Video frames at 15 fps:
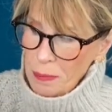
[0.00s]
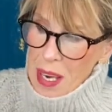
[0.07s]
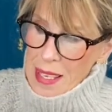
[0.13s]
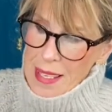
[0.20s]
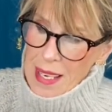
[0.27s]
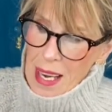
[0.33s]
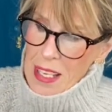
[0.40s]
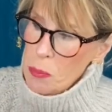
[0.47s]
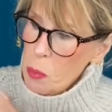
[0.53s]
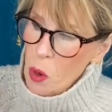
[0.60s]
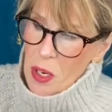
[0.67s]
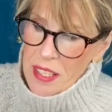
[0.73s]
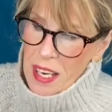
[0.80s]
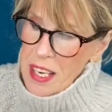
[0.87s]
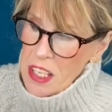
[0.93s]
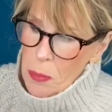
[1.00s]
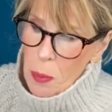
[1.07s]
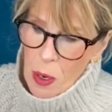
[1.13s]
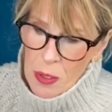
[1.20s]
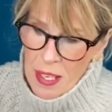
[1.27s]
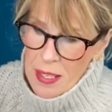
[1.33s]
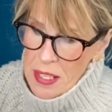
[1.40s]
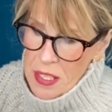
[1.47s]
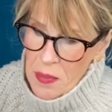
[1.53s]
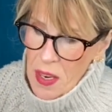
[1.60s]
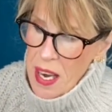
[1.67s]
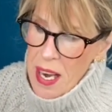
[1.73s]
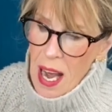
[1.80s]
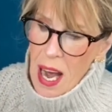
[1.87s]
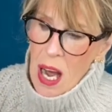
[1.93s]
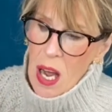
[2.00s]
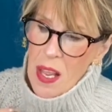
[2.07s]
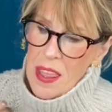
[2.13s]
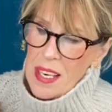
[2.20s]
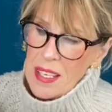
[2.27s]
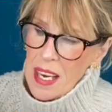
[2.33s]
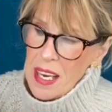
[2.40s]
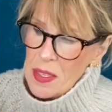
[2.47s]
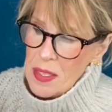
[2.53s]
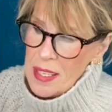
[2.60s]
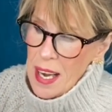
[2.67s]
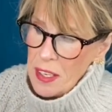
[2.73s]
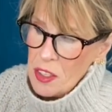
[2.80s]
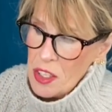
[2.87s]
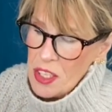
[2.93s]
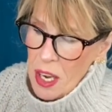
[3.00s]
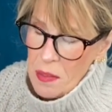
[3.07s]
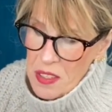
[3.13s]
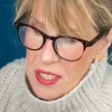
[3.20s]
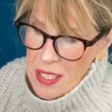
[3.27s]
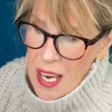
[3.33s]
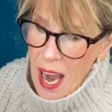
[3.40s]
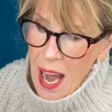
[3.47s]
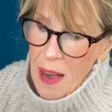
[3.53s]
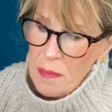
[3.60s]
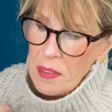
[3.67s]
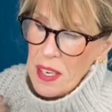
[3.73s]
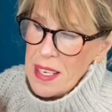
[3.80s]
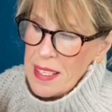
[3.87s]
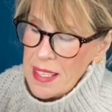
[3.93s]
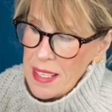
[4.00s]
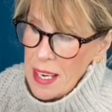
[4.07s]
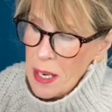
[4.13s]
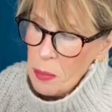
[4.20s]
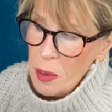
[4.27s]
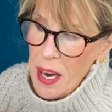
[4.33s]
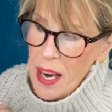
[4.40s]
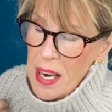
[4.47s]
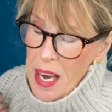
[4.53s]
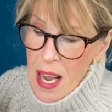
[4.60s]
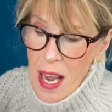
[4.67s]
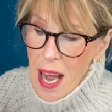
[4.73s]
One says, poor taste posting this video, the day you set yourself staff. let's celebrate.